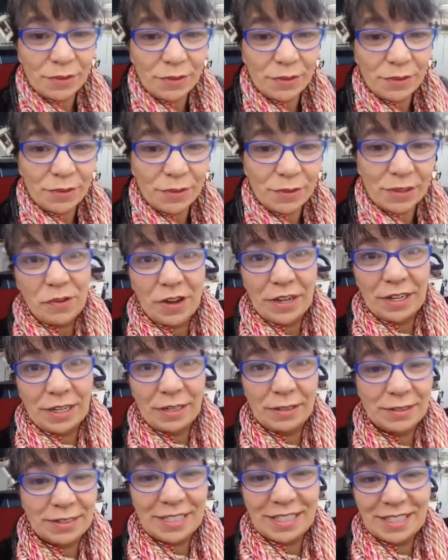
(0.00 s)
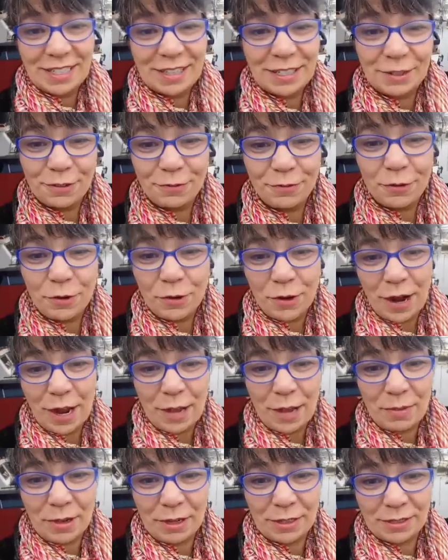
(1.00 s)
I see that there are 4
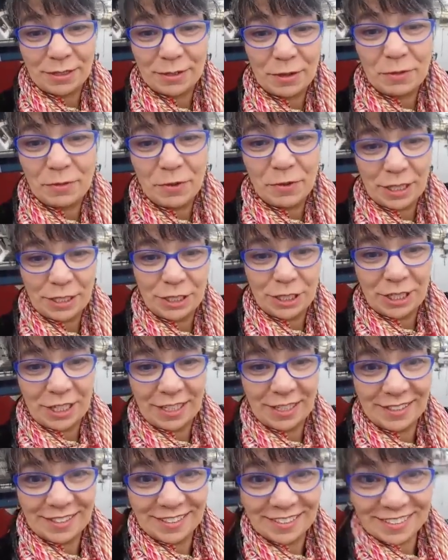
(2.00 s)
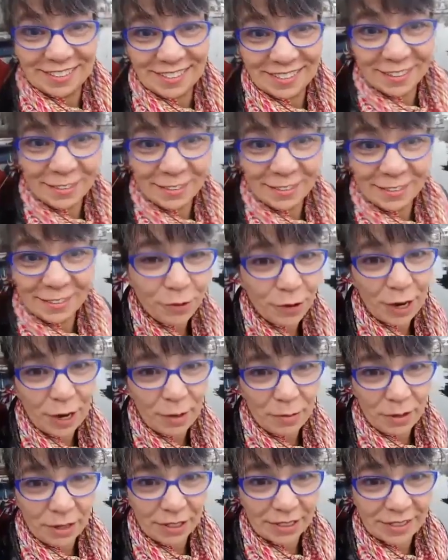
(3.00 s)
eyeballs watching. 4
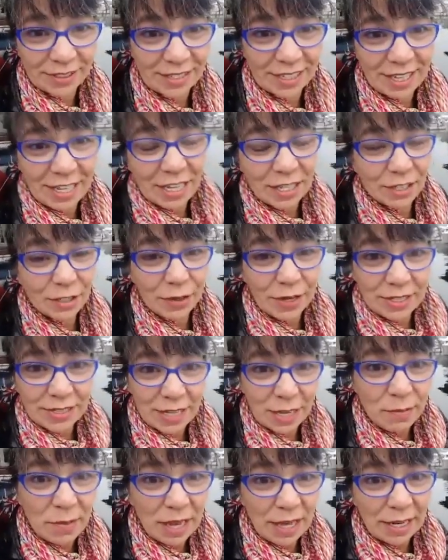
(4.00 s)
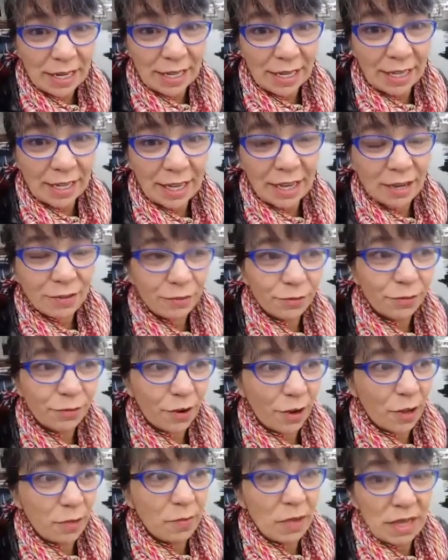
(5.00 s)
eyeballs. So as I'm heading
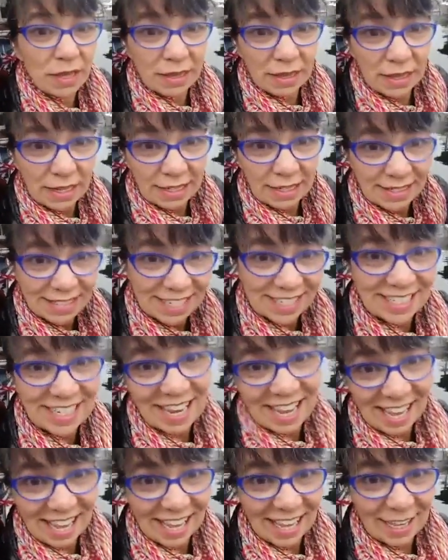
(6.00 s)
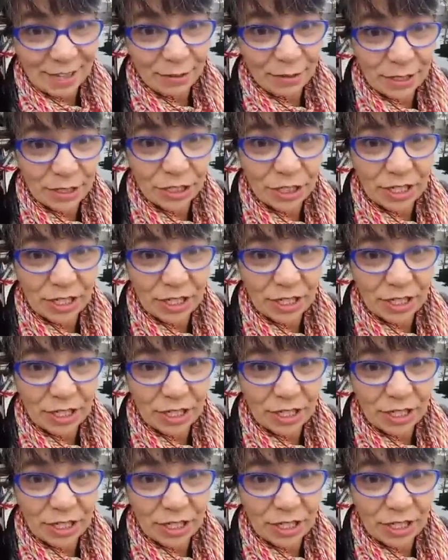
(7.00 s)
from today, which